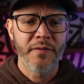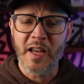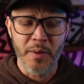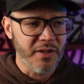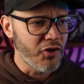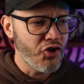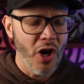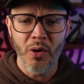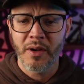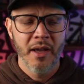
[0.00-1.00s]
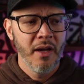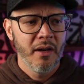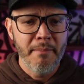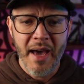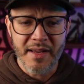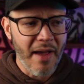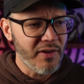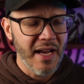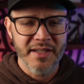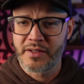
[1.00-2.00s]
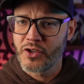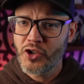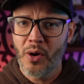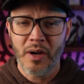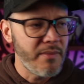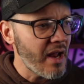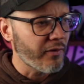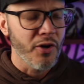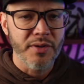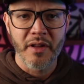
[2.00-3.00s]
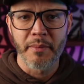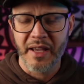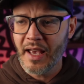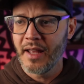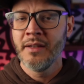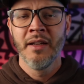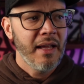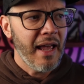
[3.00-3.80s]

Facebook's a joke, Meta advertising is a joke, I'm never using them again.